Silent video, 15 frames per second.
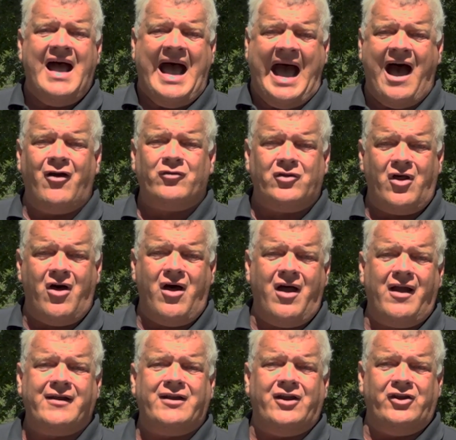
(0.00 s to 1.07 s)
how
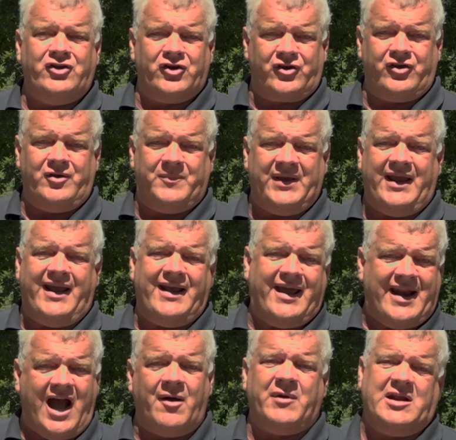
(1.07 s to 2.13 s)
long you're going to be,
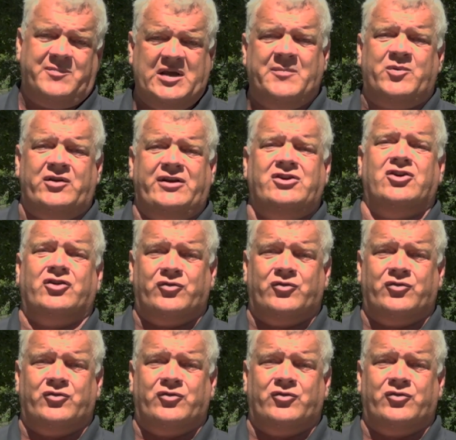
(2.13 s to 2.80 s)
and how many people in your